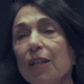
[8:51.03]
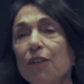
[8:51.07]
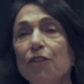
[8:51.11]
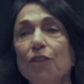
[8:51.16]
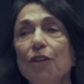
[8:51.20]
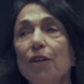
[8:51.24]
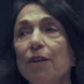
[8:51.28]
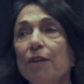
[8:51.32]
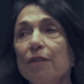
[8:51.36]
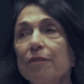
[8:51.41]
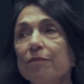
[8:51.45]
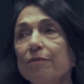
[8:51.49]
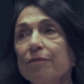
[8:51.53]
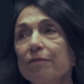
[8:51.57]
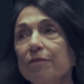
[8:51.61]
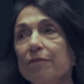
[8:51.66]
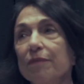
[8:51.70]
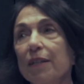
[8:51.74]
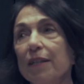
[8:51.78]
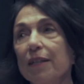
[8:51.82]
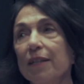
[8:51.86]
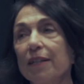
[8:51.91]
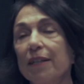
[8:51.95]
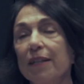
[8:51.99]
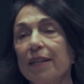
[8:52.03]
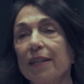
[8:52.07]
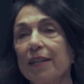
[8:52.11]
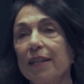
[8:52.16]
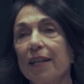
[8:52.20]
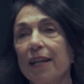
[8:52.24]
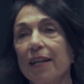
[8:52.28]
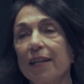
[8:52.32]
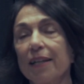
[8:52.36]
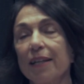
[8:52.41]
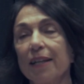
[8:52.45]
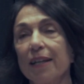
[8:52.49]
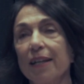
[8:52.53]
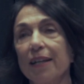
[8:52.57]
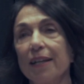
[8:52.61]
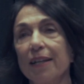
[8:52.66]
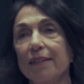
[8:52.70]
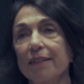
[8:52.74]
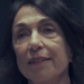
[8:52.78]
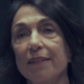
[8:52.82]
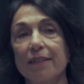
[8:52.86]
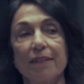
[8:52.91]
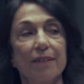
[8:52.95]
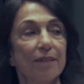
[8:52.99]
No, I
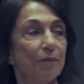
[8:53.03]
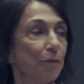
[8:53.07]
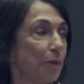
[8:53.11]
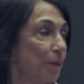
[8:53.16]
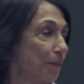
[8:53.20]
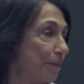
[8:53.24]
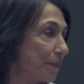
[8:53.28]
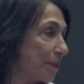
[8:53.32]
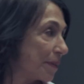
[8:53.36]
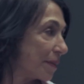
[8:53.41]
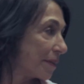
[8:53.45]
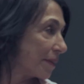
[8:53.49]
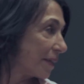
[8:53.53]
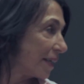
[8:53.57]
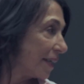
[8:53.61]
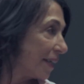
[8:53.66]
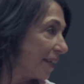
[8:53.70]
can't. Whoops.